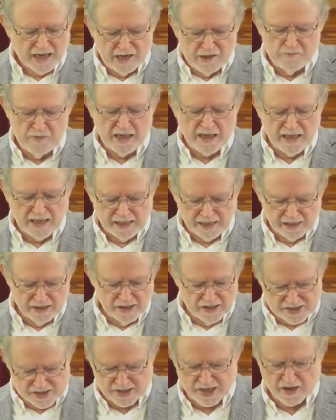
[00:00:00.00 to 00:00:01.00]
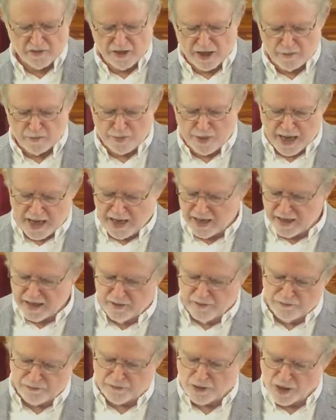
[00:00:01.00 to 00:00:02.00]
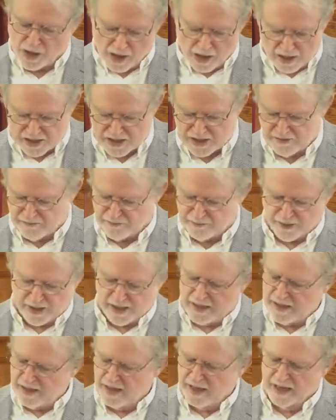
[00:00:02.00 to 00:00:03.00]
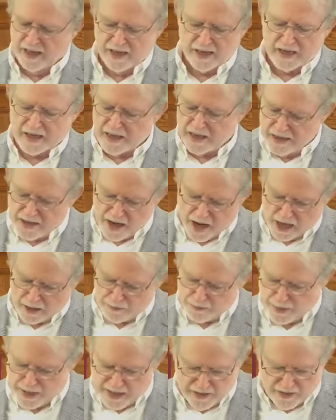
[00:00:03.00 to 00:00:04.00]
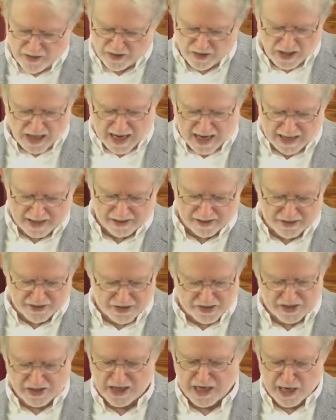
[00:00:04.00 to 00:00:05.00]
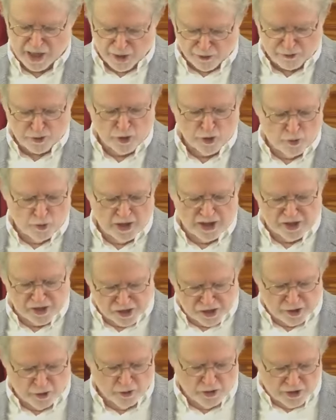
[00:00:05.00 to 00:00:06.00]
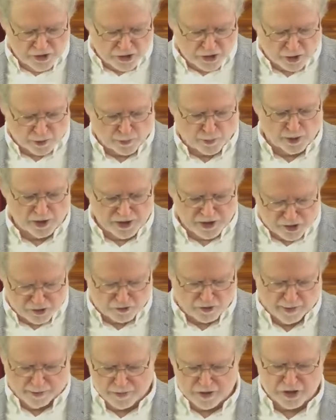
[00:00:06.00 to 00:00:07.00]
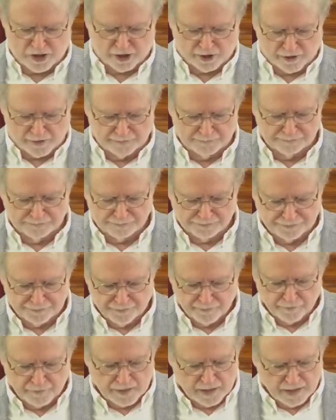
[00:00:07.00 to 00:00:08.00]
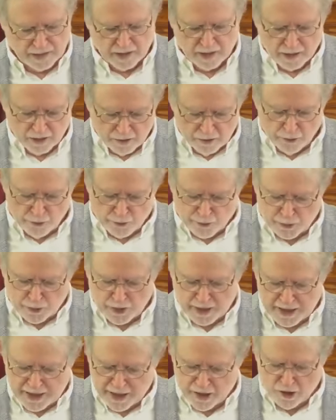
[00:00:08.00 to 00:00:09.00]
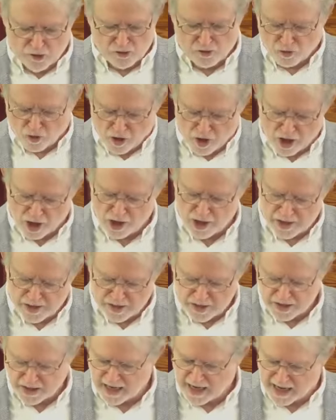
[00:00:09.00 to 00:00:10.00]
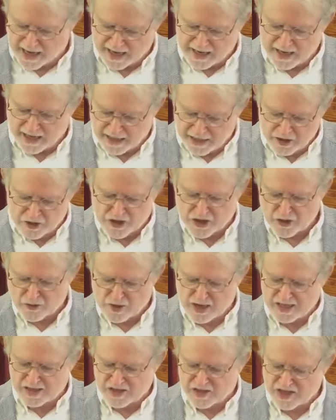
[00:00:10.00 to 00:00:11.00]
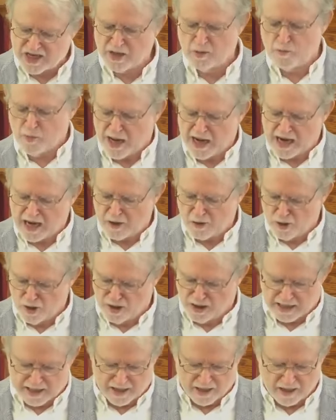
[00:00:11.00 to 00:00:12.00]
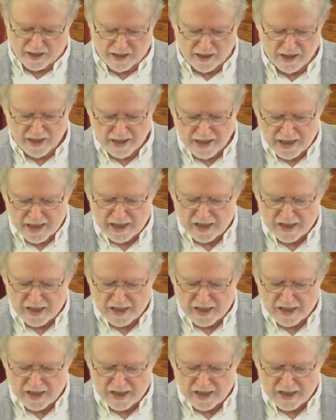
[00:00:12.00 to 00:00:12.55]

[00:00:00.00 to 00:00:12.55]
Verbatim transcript: He means that pagan philosophy cannot be the lens through which to interpret Scripture. Luther here draws an interesting parallel,